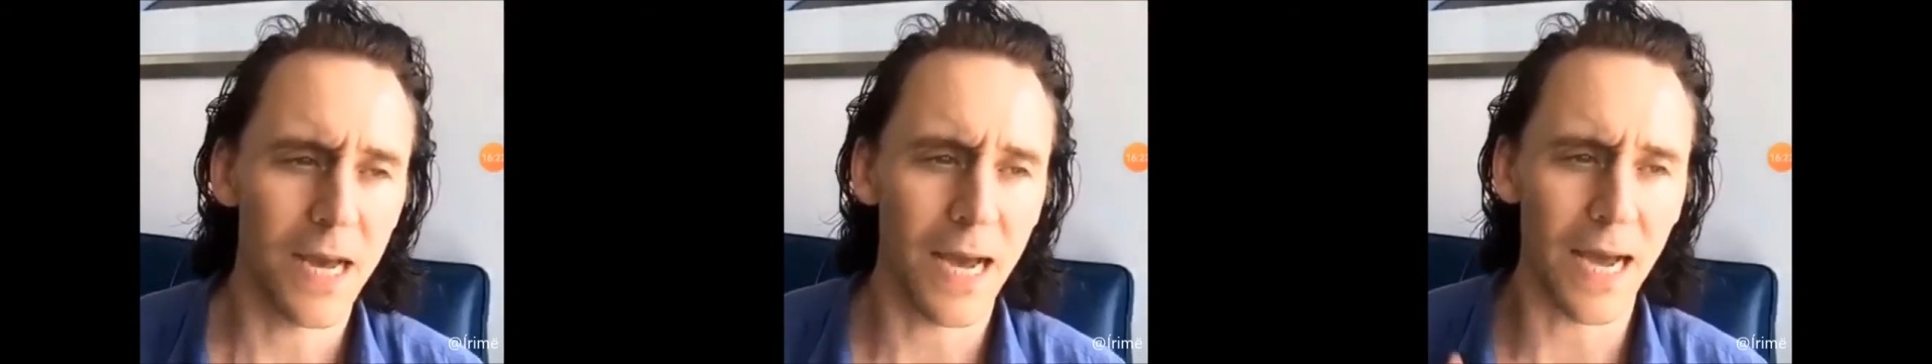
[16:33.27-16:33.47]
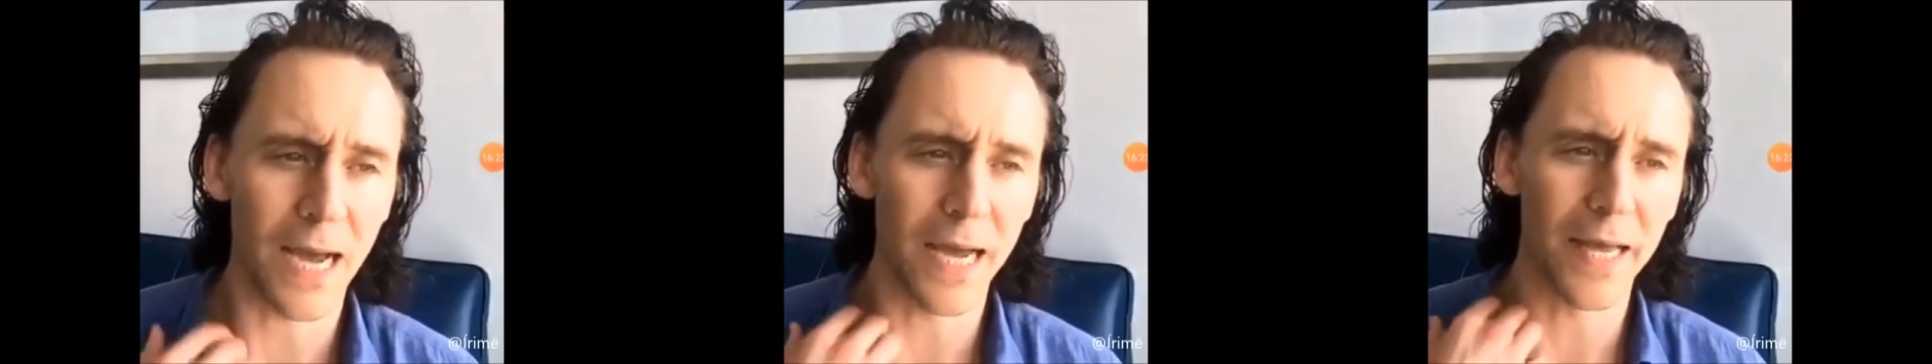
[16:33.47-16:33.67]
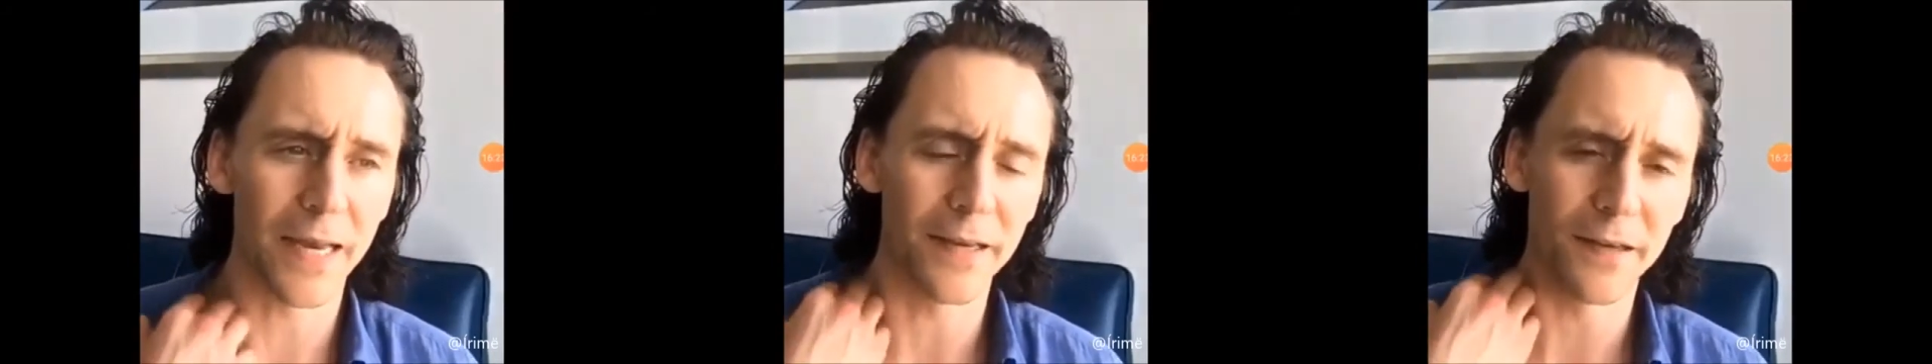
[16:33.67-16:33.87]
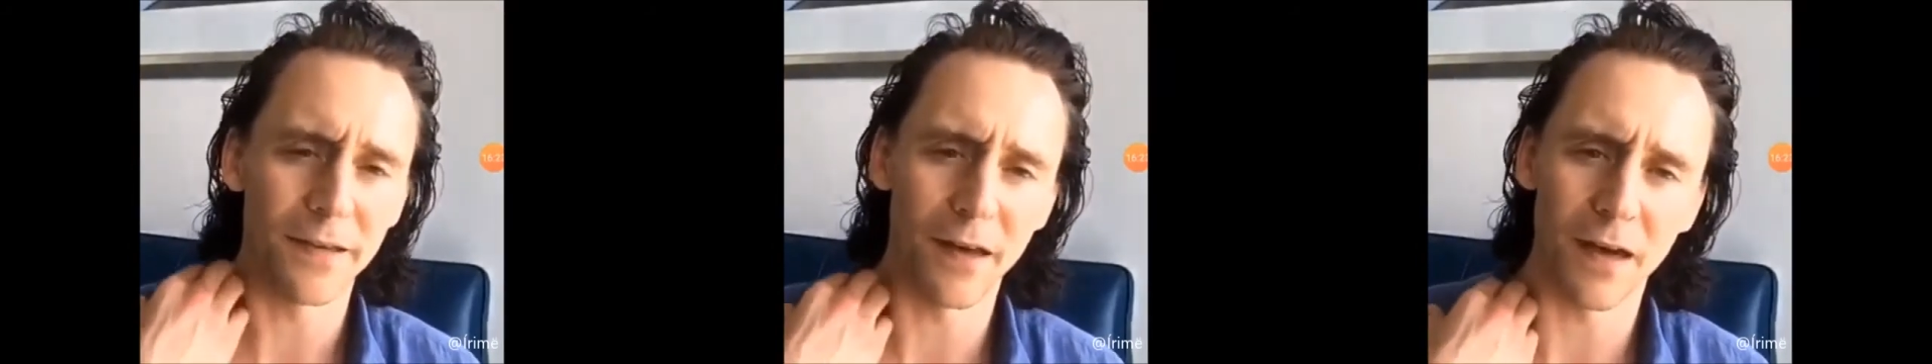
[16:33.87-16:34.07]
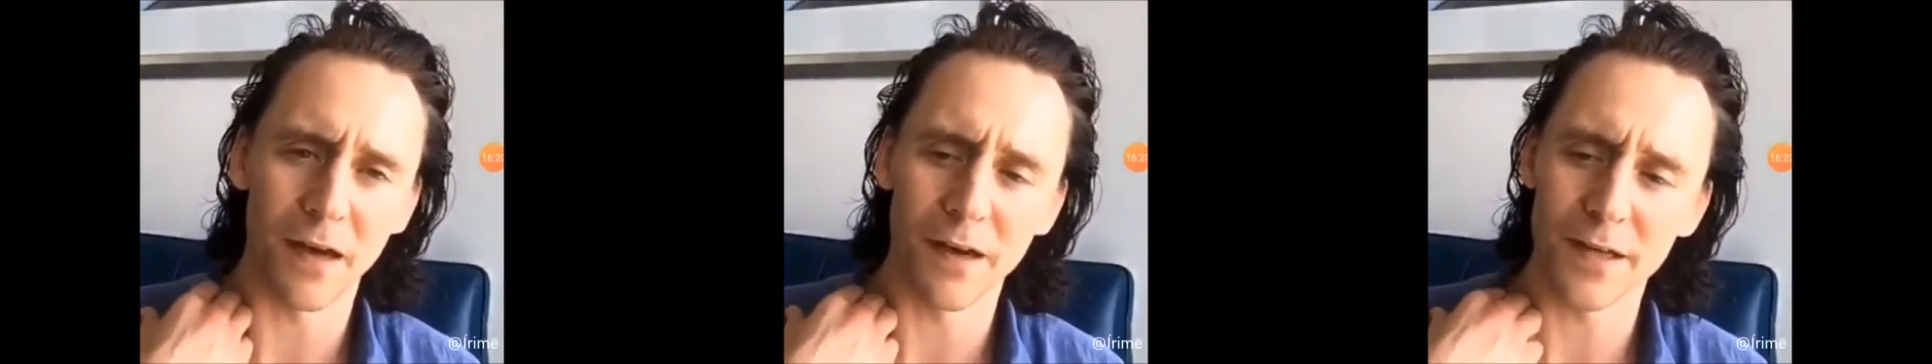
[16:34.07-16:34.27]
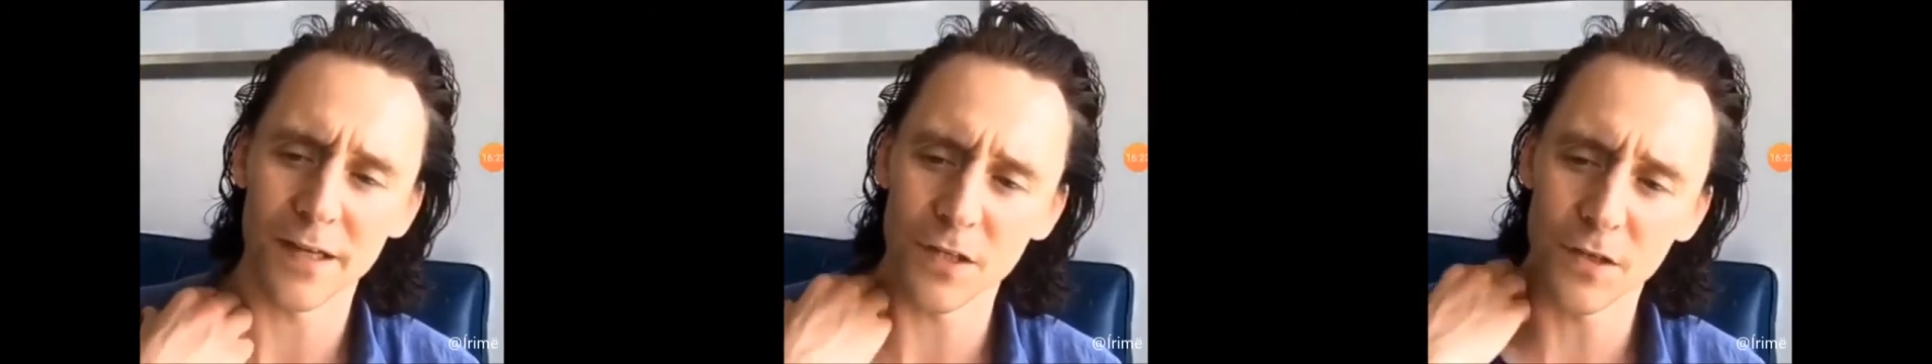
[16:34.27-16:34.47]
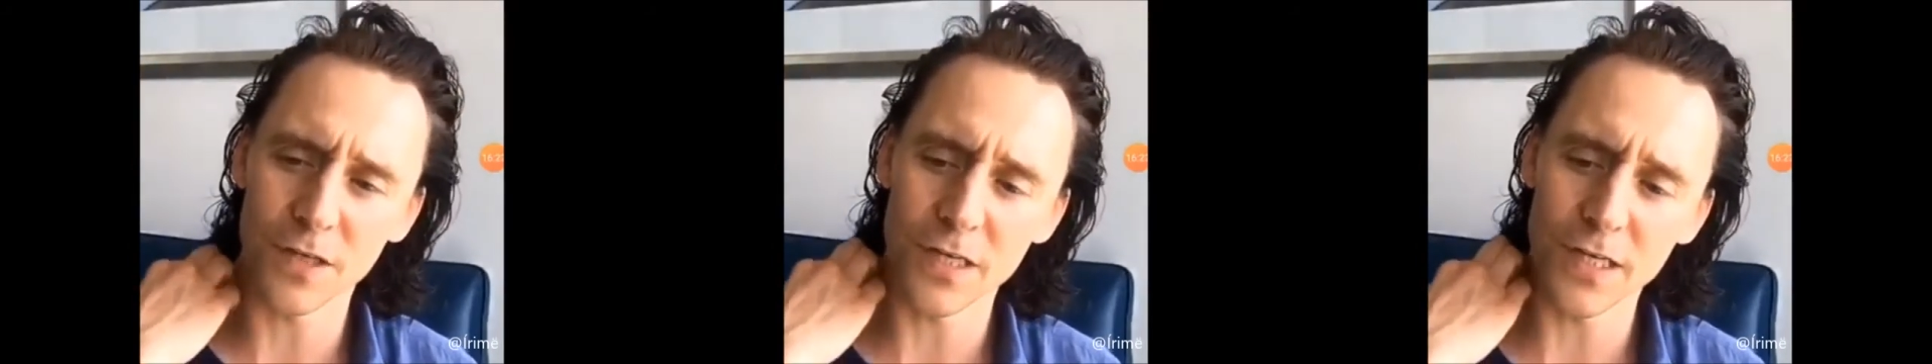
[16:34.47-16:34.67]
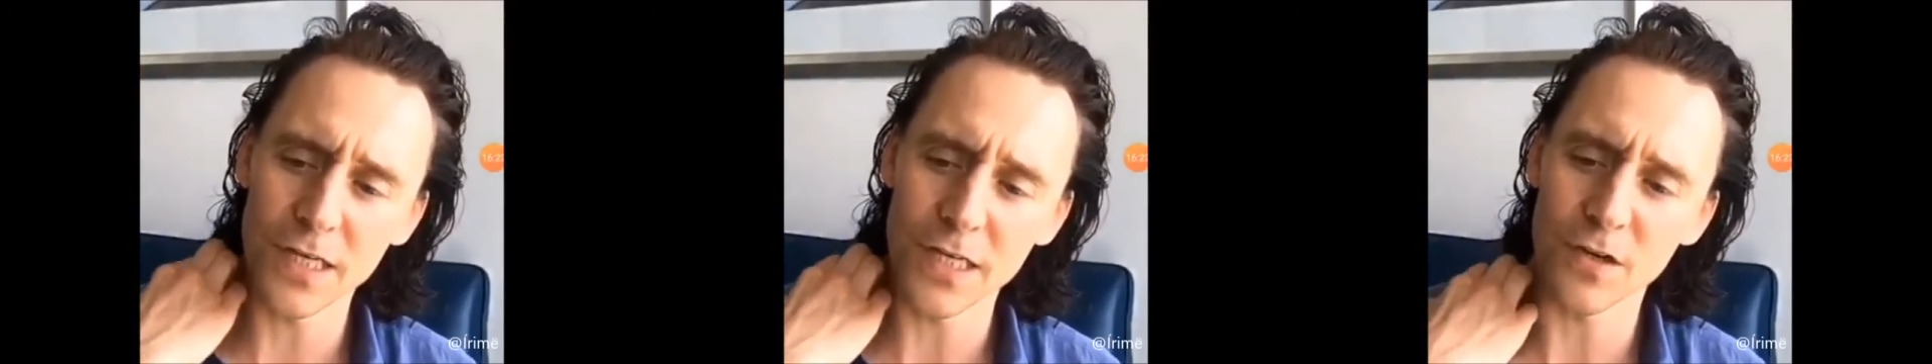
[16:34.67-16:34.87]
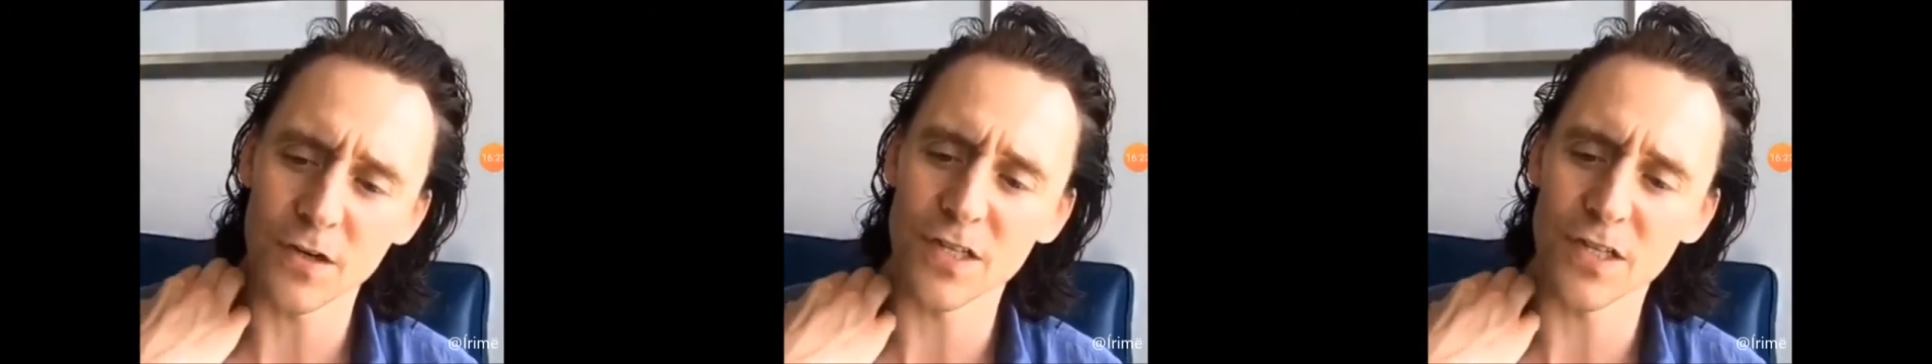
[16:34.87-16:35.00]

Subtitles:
And you